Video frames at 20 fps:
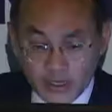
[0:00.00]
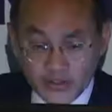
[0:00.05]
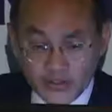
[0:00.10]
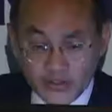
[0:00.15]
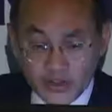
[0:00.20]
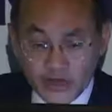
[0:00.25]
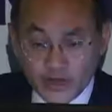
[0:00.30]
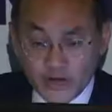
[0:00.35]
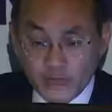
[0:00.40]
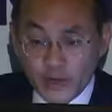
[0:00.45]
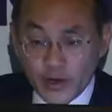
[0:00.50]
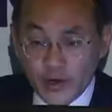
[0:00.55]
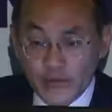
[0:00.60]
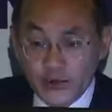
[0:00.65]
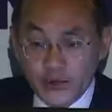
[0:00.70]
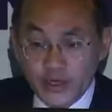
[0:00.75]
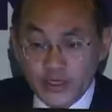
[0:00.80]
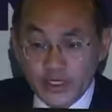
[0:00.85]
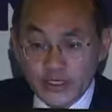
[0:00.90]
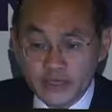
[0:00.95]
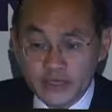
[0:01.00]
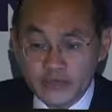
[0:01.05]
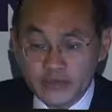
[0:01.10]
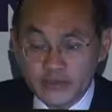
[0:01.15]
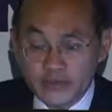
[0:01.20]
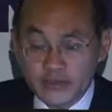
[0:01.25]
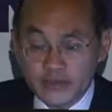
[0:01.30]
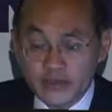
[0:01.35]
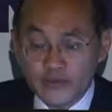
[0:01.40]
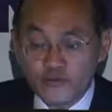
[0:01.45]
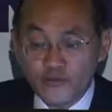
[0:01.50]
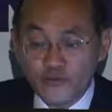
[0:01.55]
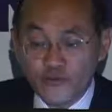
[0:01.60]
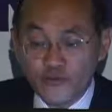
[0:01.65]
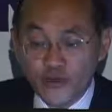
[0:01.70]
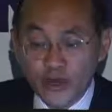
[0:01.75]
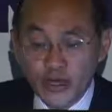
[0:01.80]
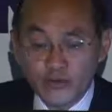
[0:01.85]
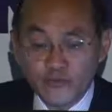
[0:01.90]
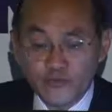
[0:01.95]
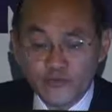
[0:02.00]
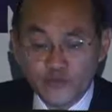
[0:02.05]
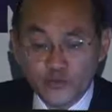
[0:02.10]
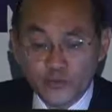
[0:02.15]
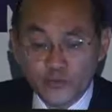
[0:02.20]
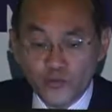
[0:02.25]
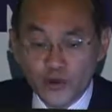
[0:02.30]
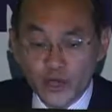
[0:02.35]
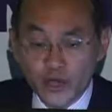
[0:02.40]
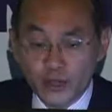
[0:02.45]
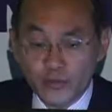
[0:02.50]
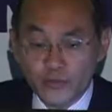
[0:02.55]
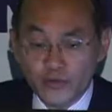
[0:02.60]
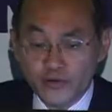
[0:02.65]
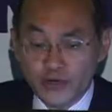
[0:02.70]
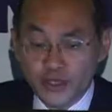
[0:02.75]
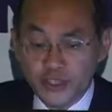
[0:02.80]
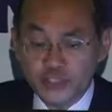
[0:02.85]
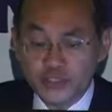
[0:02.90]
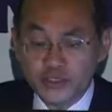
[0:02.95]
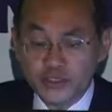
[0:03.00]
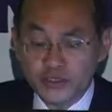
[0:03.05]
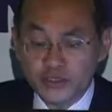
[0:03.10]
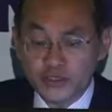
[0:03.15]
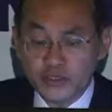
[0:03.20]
that if we were looking at the freedom from reoperation